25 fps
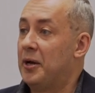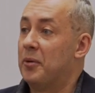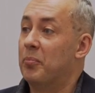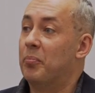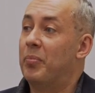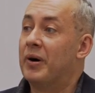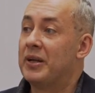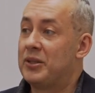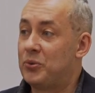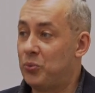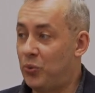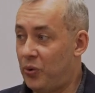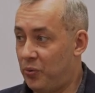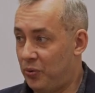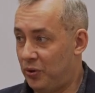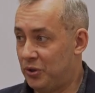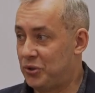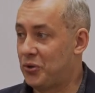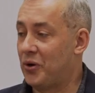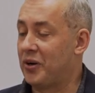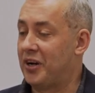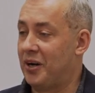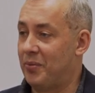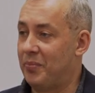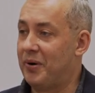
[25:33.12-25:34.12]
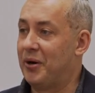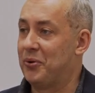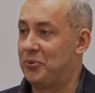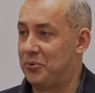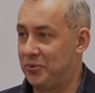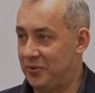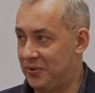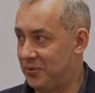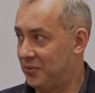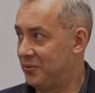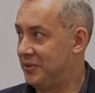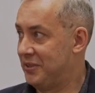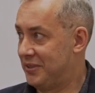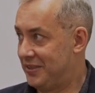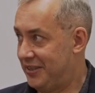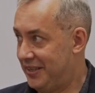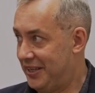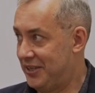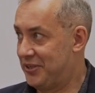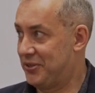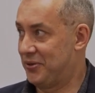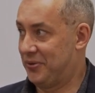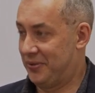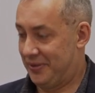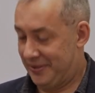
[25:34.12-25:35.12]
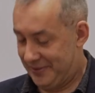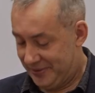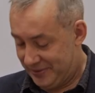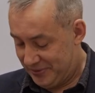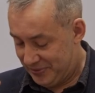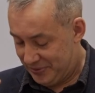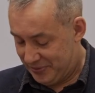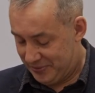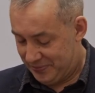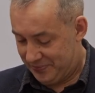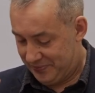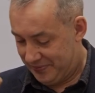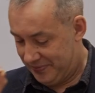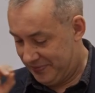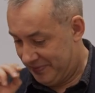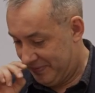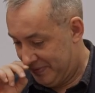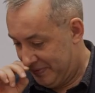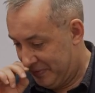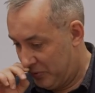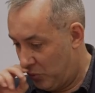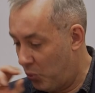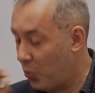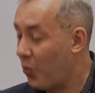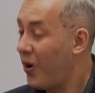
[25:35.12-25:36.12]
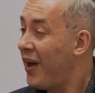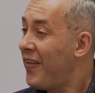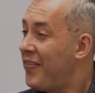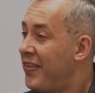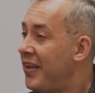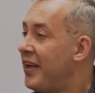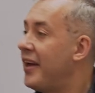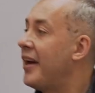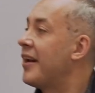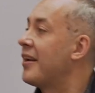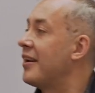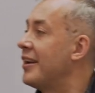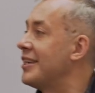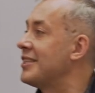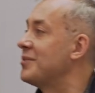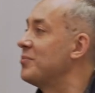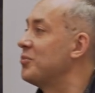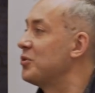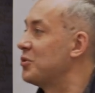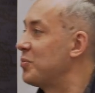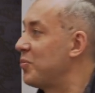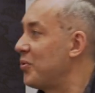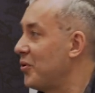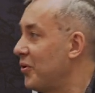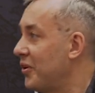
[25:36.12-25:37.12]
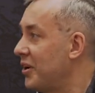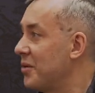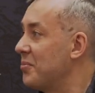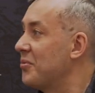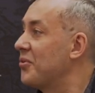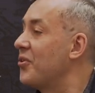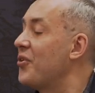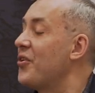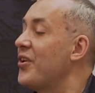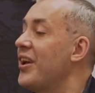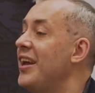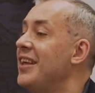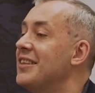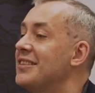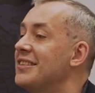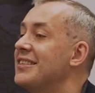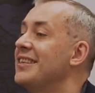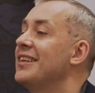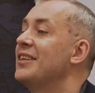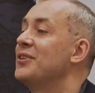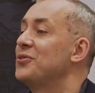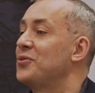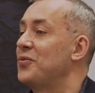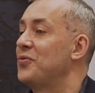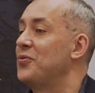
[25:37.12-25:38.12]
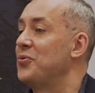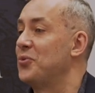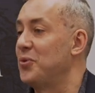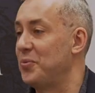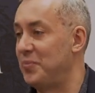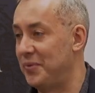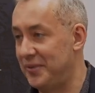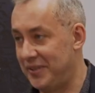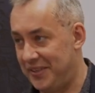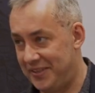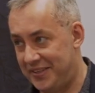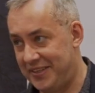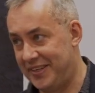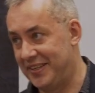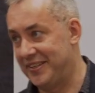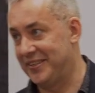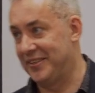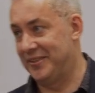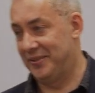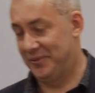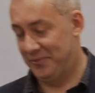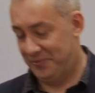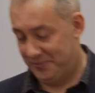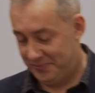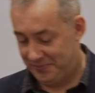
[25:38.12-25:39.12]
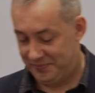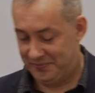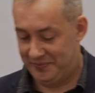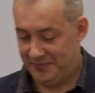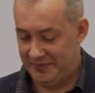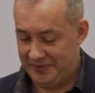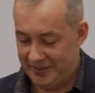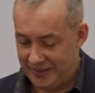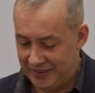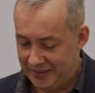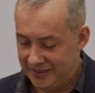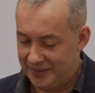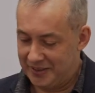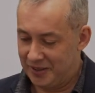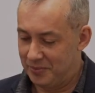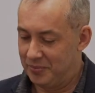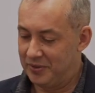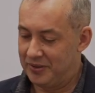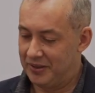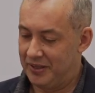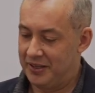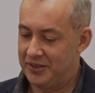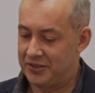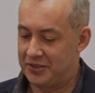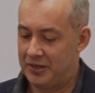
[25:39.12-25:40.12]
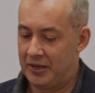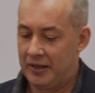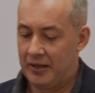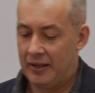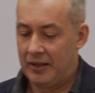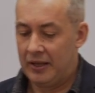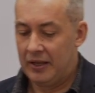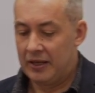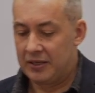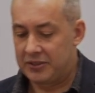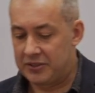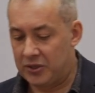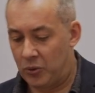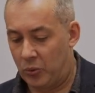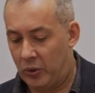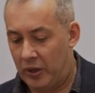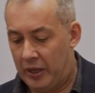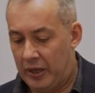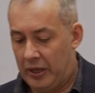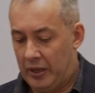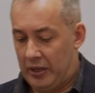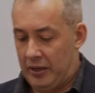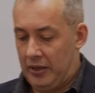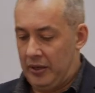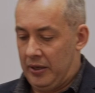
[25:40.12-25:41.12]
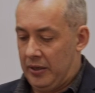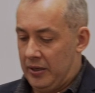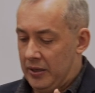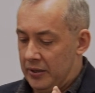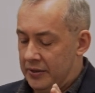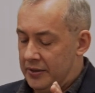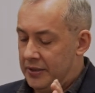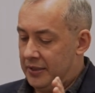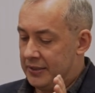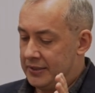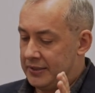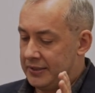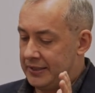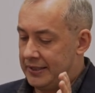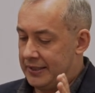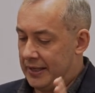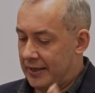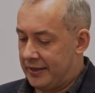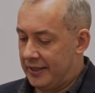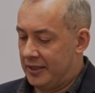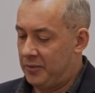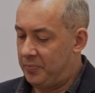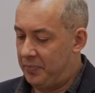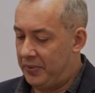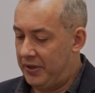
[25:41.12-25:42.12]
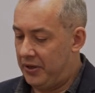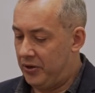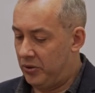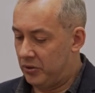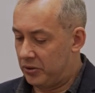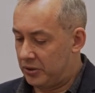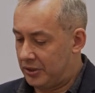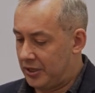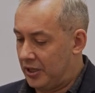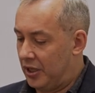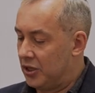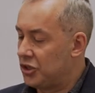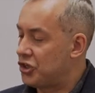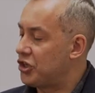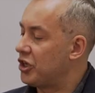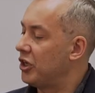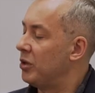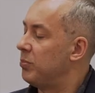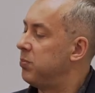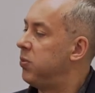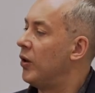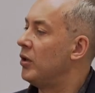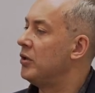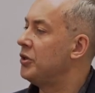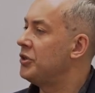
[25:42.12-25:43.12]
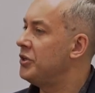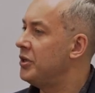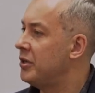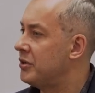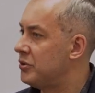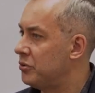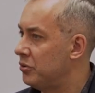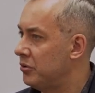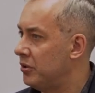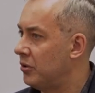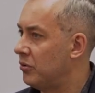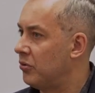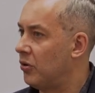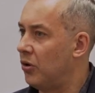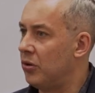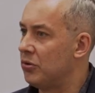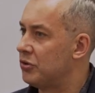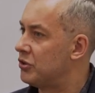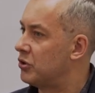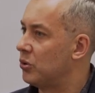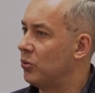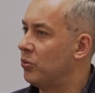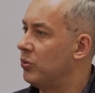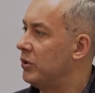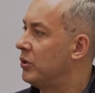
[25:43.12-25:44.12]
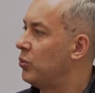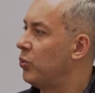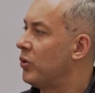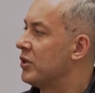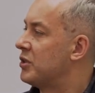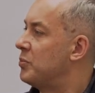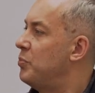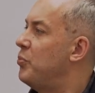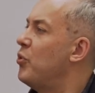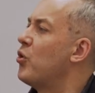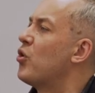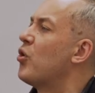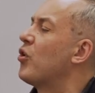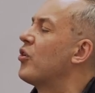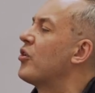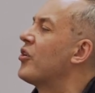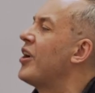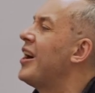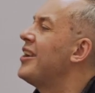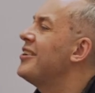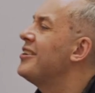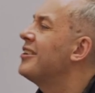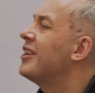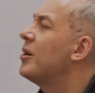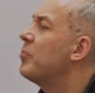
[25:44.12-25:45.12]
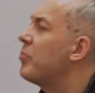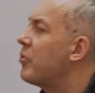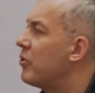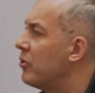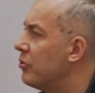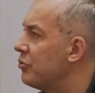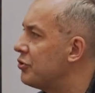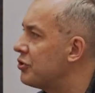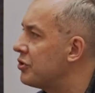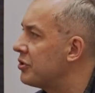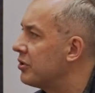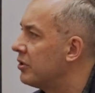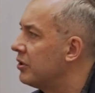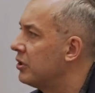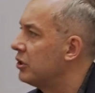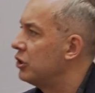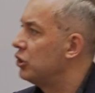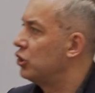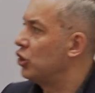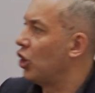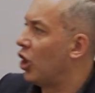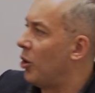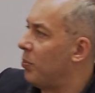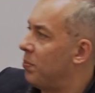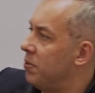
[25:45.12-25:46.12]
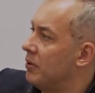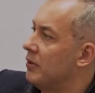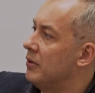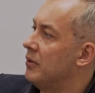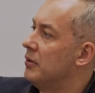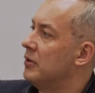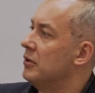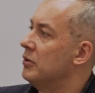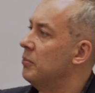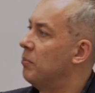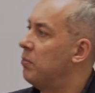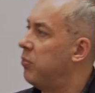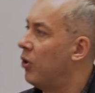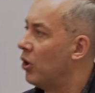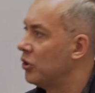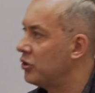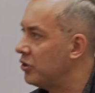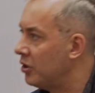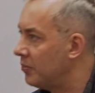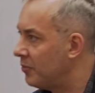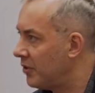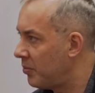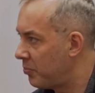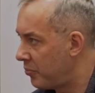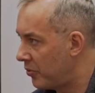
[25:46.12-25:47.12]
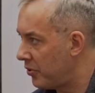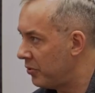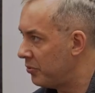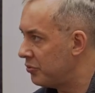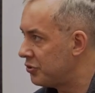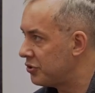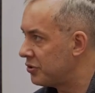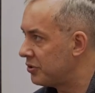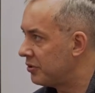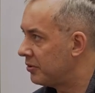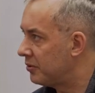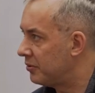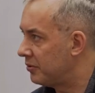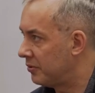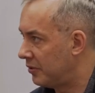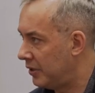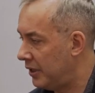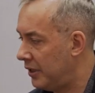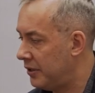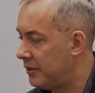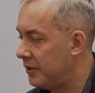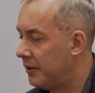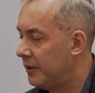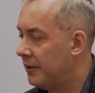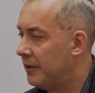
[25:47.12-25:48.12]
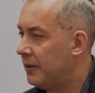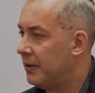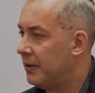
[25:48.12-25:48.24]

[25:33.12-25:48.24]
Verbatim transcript: But we will talk about you know this later Uh, uh whether Erasmus program creates sense of European identity, a little bit later. So uh, this second period, cultural politics, you know, also it was bureaucratic approach, top bottom approach, right?